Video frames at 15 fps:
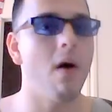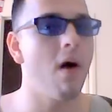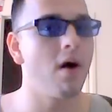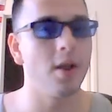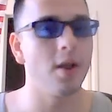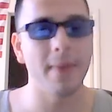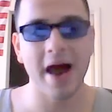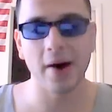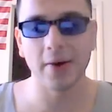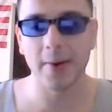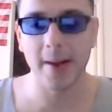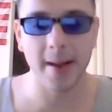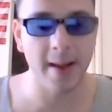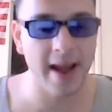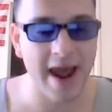all about
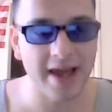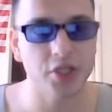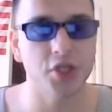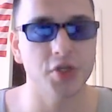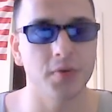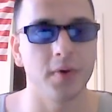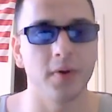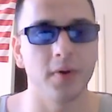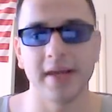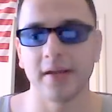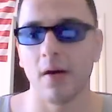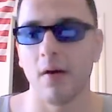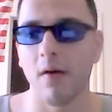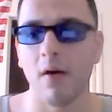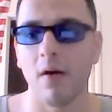natural, like
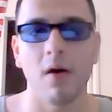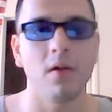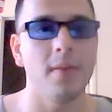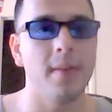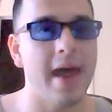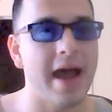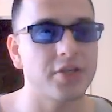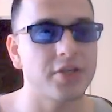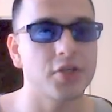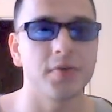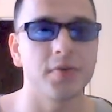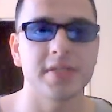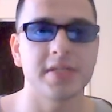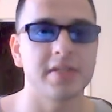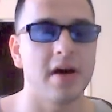all
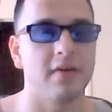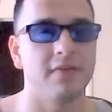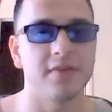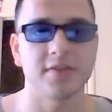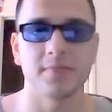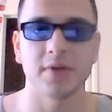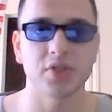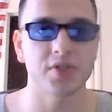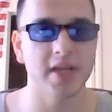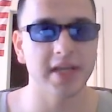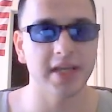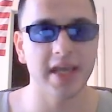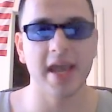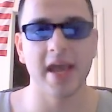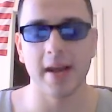natural stuff as much as I
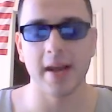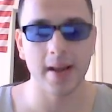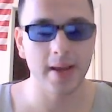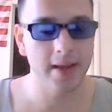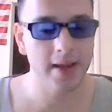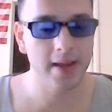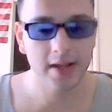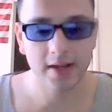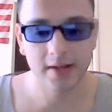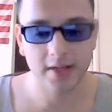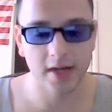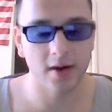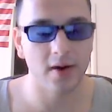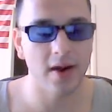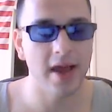can.
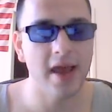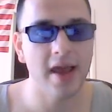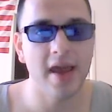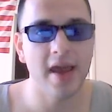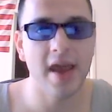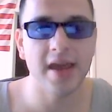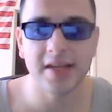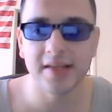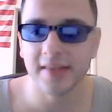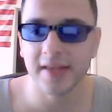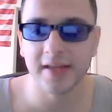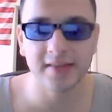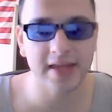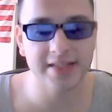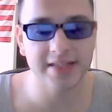You know,
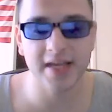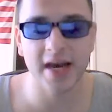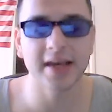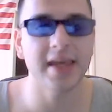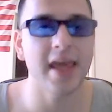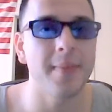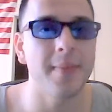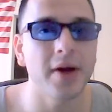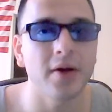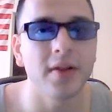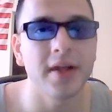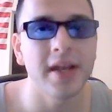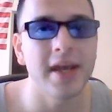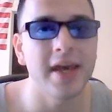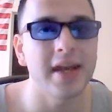anything that's got chemical
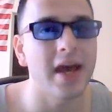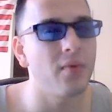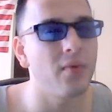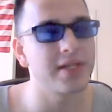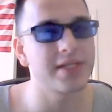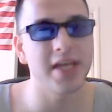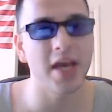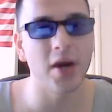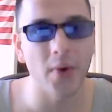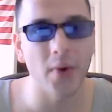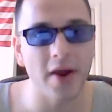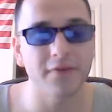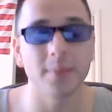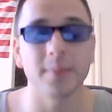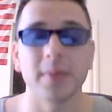in it, I want to stay away
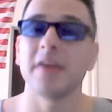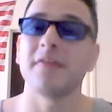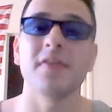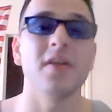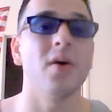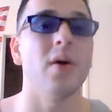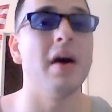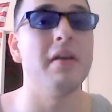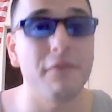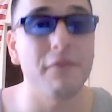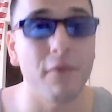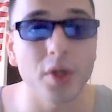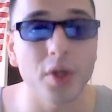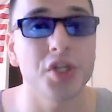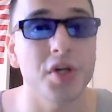from, even though
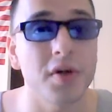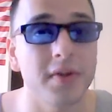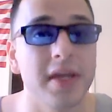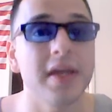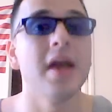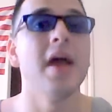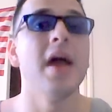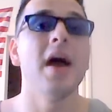unfortunately